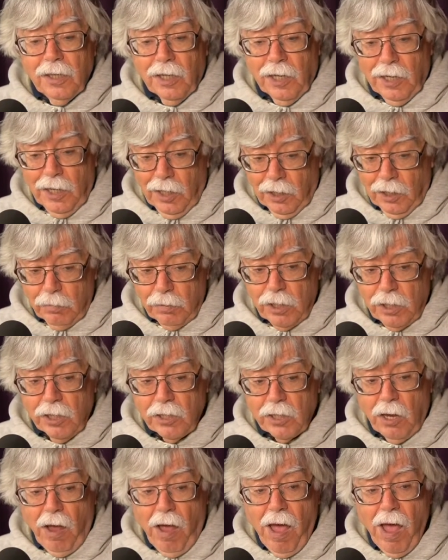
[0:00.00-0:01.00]
they got
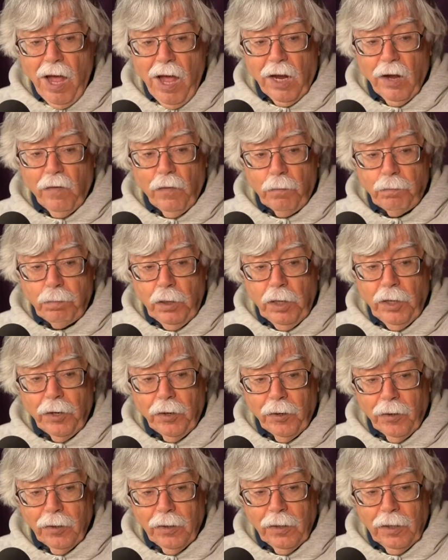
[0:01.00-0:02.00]
themselves a heck of a
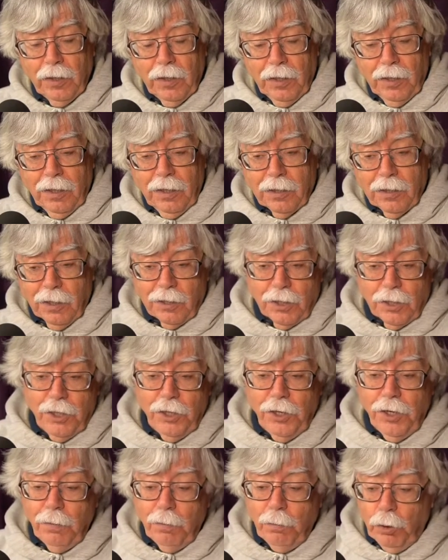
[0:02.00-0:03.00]
player to
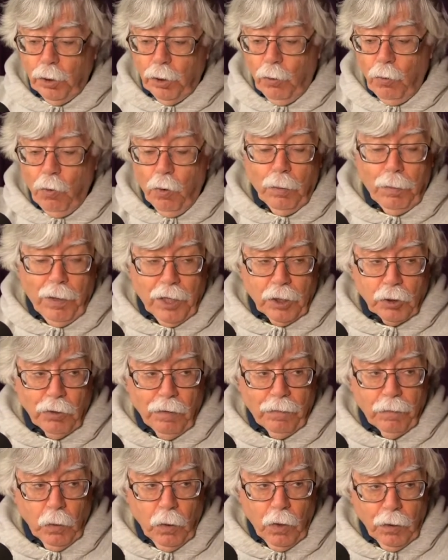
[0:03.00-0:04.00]
team with the quarterback
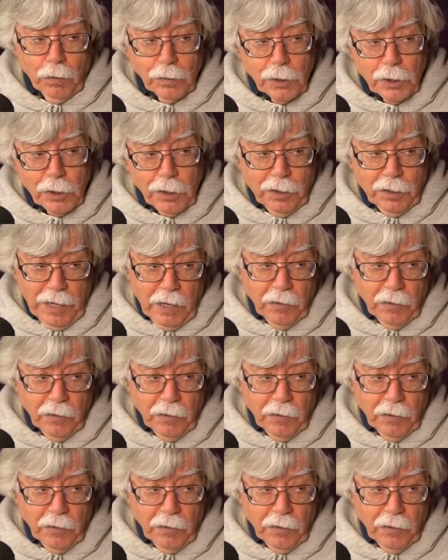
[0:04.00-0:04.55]
Trevor Lawrence and now